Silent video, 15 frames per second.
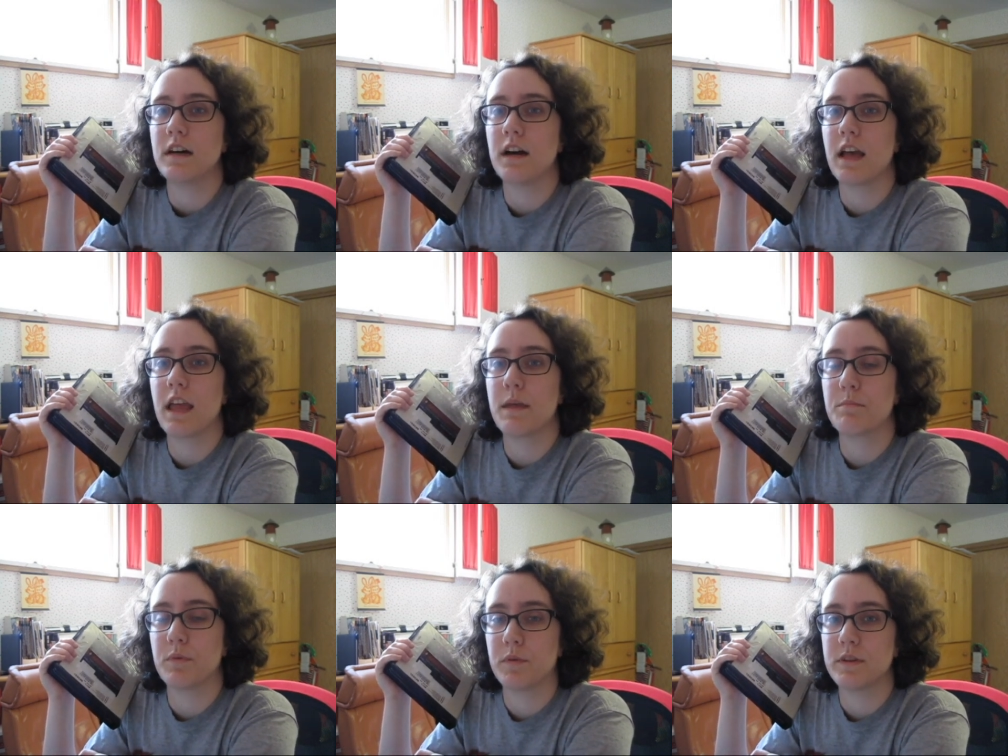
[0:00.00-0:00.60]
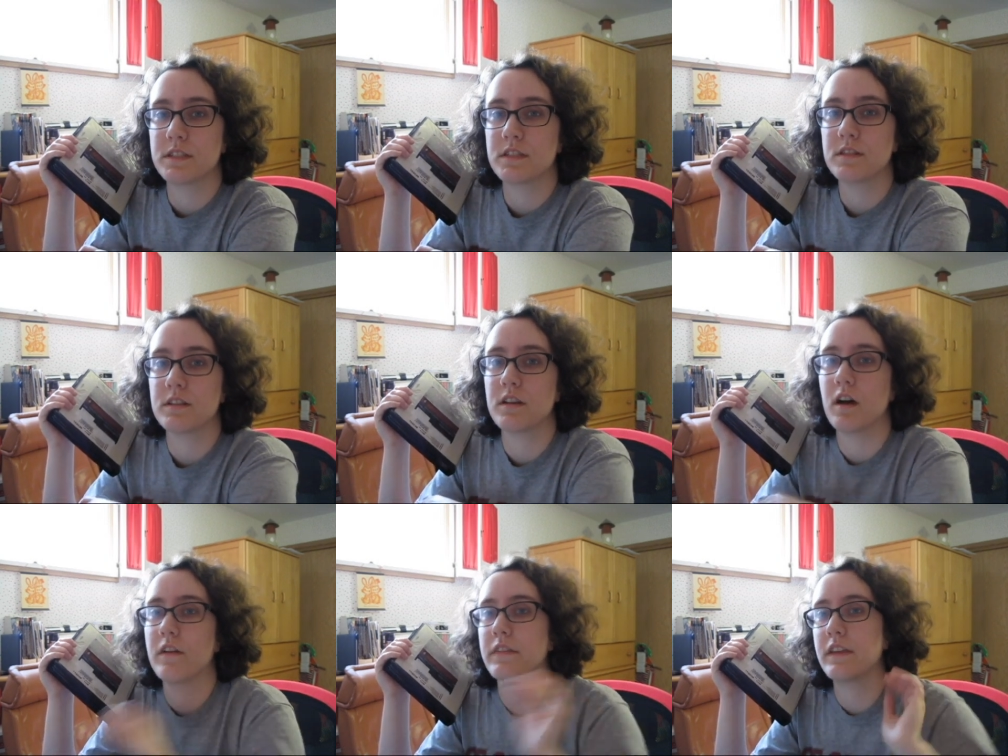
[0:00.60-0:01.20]
a prison
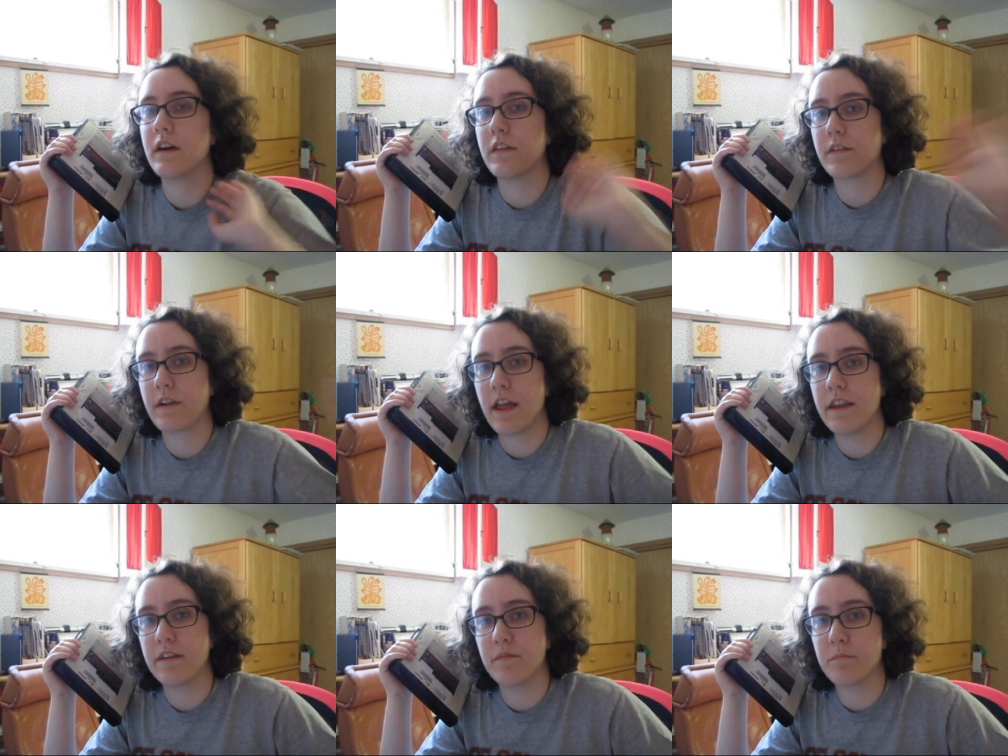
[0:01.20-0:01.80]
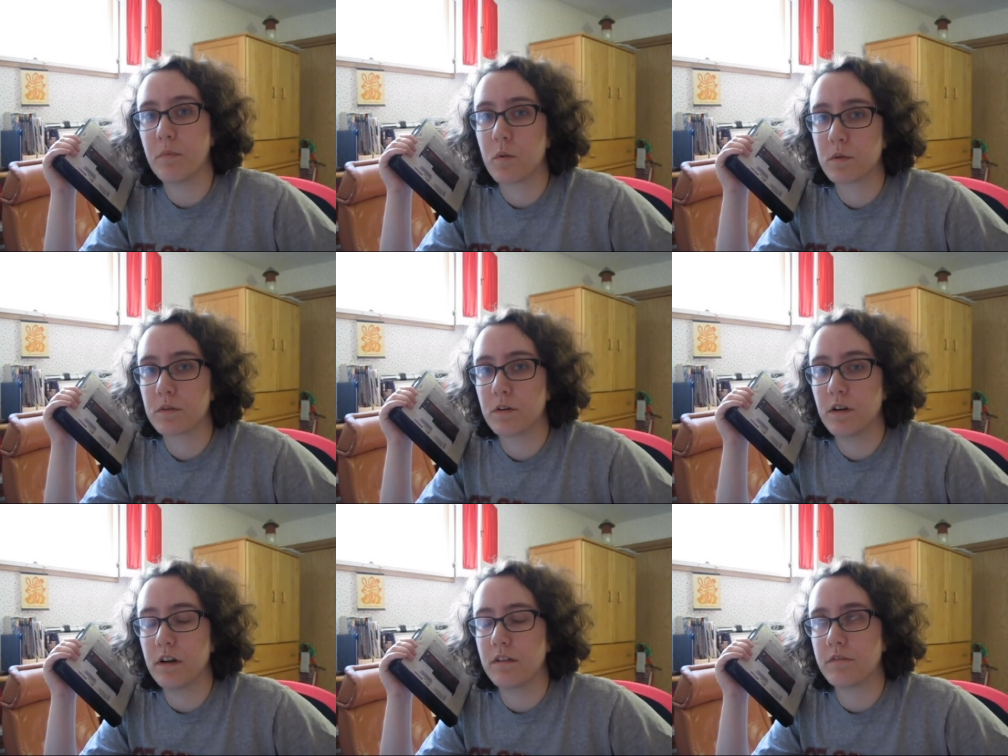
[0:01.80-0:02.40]
on the other end
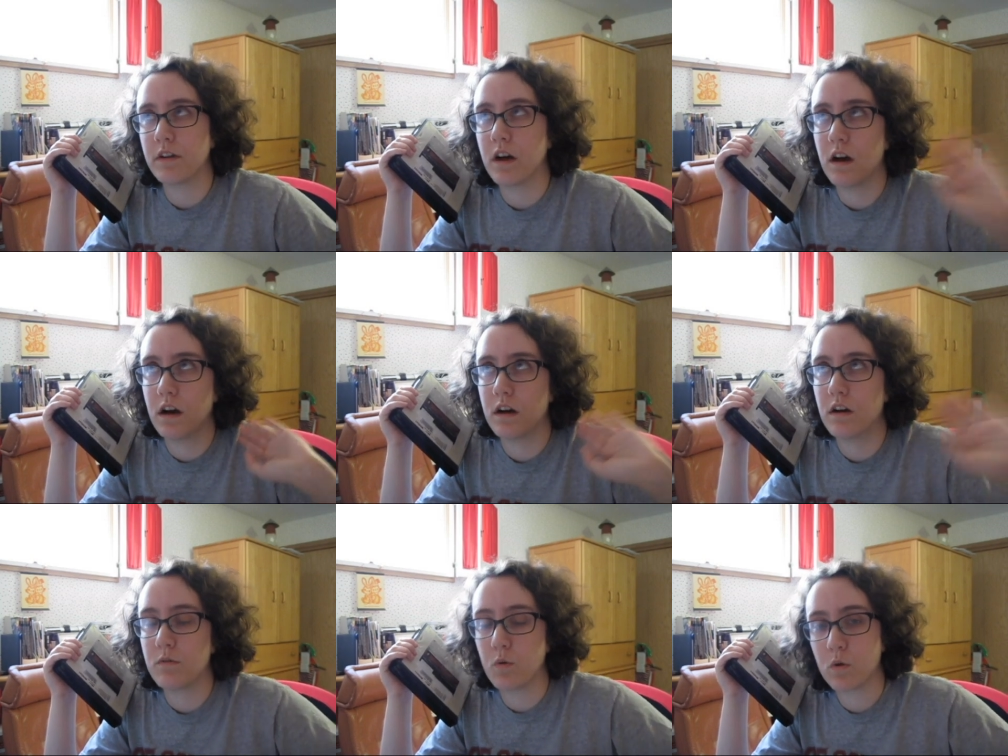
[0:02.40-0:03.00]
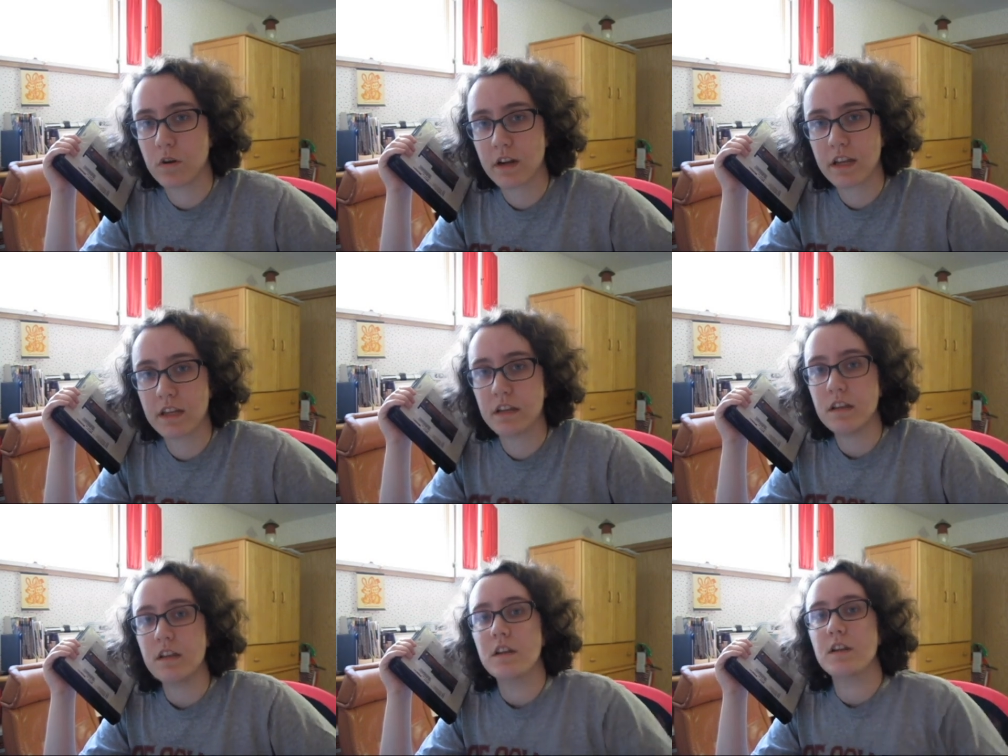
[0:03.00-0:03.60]
of
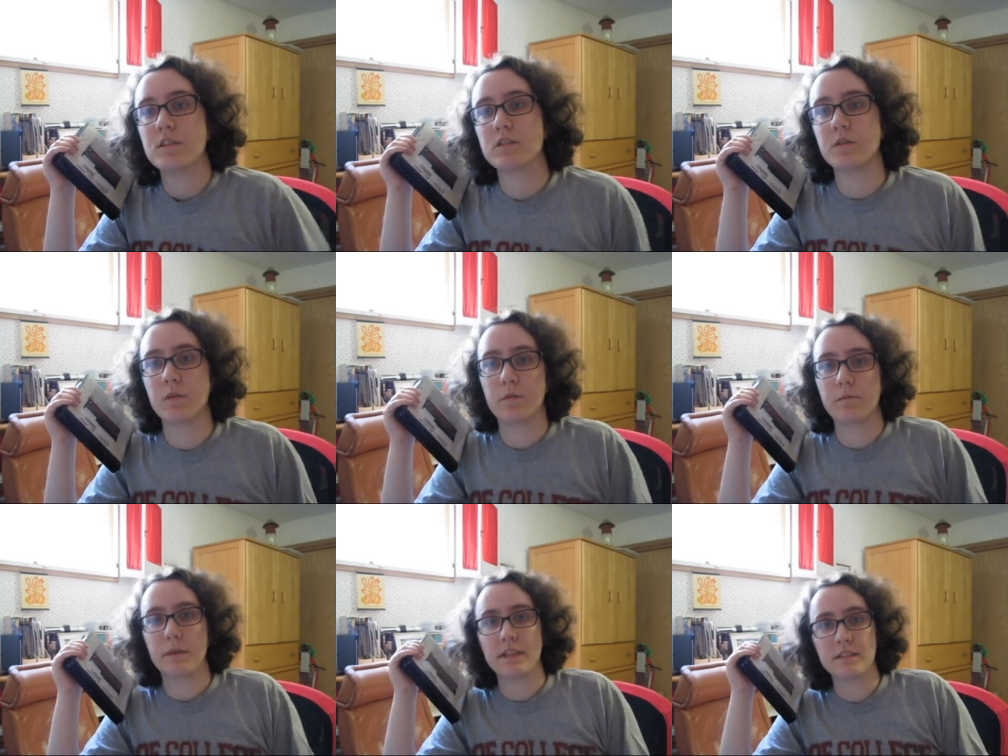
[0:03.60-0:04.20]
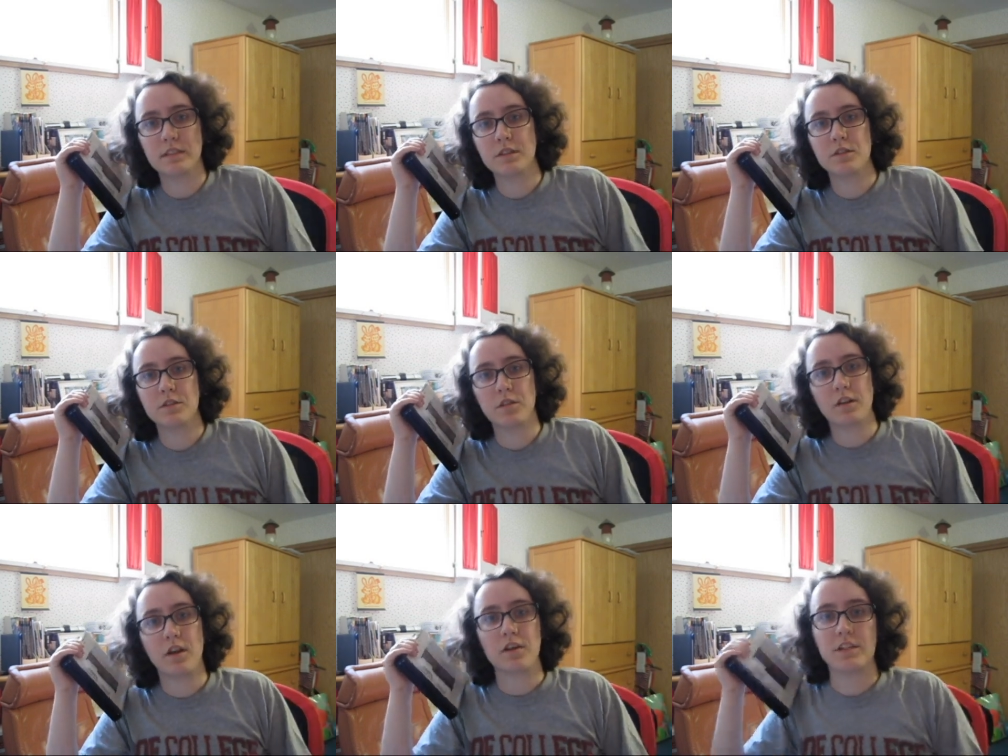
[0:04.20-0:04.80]
Oregon, so basically so
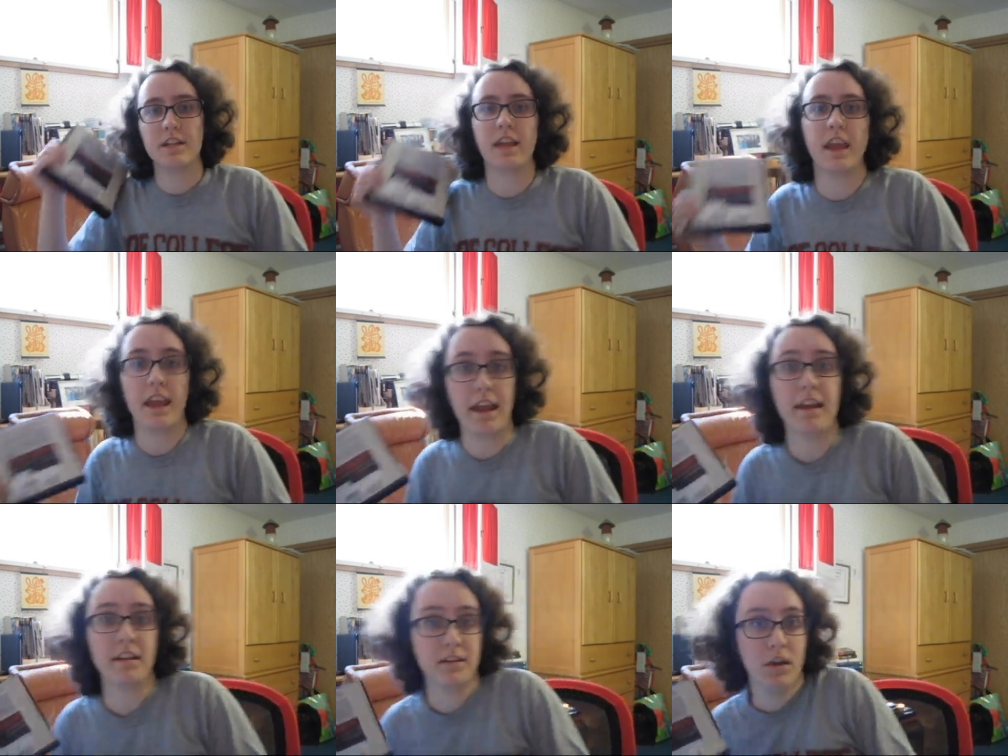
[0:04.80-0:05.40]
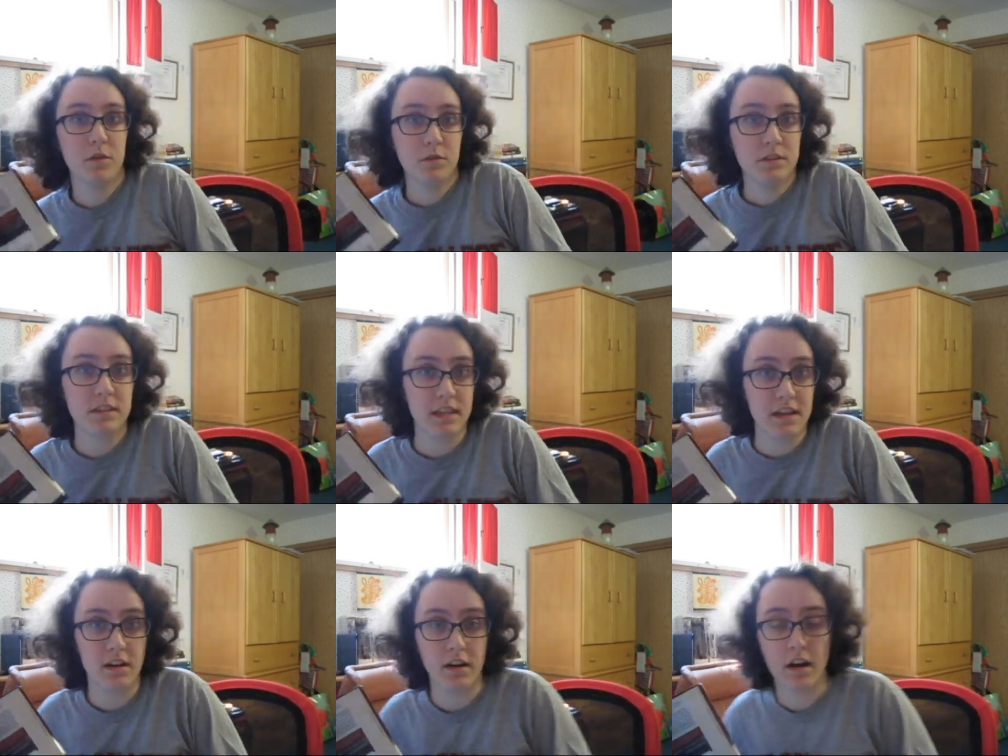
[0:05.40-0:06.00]
that Archie can't go
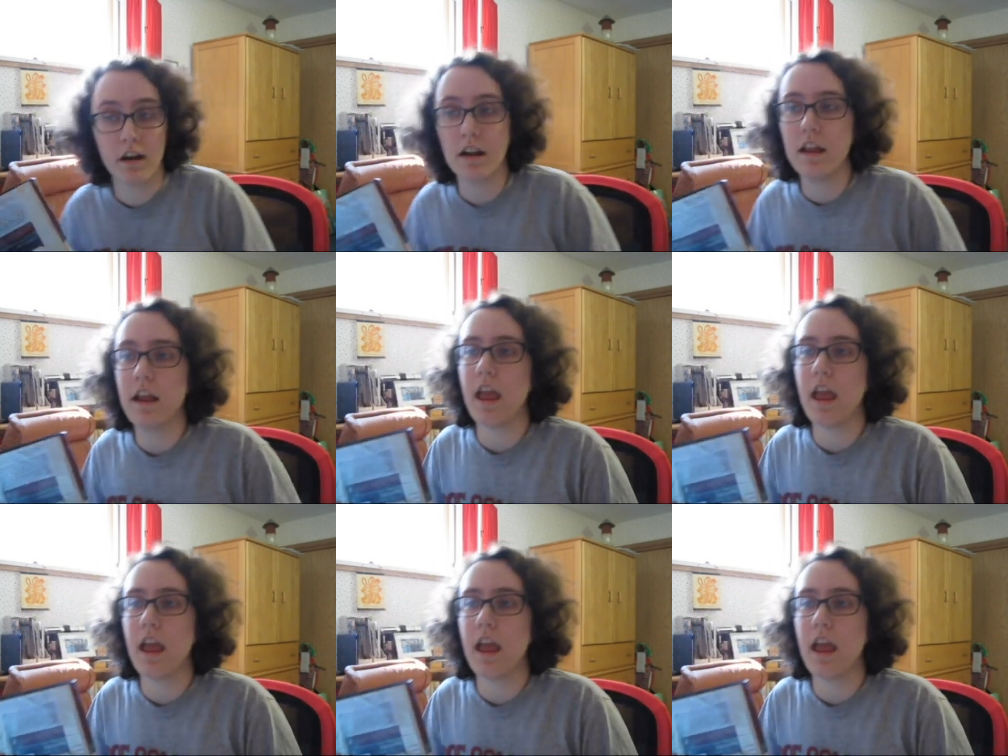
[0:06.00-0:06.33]
see her,